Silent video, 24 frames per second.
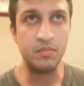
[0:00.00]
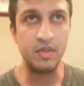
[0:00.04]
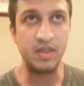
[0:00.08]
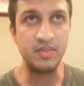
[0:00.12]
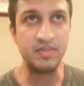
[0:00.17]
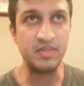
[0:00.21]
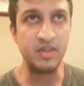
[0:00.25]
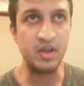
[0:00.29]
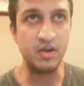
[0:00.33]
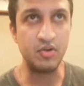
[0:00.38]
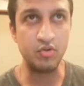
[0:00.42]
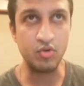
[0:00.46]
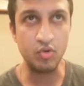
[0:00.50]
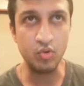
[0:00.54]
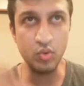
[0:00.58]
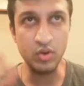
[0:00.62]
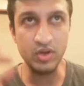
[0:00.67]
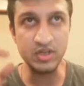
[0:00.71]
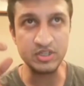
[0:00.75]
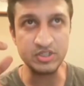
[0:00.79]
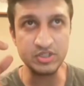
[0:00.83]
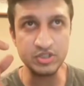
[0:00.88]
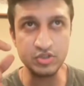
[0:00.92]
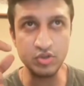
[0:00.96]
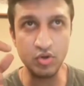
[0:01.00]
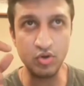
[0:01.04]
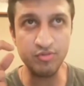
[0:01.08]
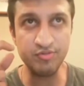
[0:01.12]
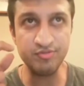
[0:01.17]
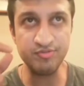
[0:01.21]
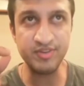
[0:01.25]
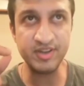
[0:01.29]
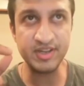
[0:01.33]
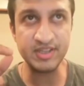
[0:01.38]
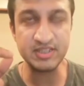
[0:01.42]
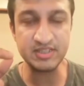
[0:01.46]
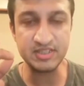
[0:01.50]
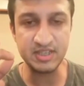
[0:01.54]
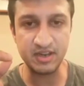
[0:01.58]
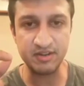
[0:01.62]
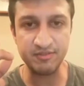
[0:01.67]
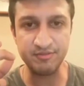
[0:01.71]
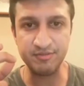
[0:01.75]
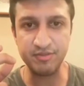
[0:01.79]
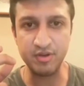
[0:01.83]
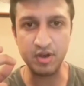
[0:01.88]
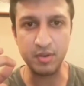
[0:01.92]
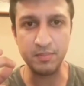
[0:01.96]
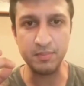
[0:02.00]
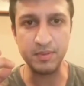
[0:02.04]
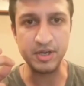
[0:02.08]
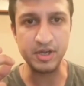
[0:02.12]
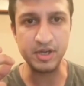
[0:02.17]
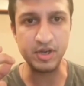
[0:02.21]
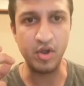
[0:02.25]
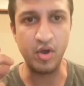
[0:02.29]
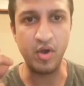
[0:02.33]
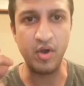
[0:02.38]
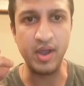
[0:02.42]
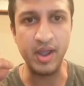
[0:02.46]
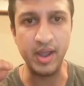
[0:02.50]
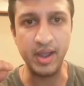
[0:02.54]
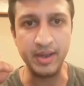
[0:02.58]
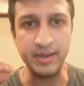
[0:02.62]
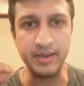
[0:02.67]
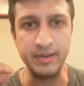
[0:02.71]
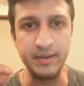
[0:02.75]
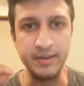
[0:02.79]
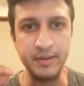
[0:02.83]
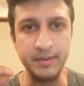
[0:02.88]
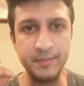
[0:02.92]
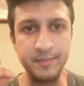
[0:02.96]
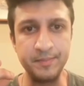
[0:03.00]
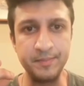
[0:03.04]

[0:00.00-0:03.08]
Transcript: And that rule is so fixed and firm in your head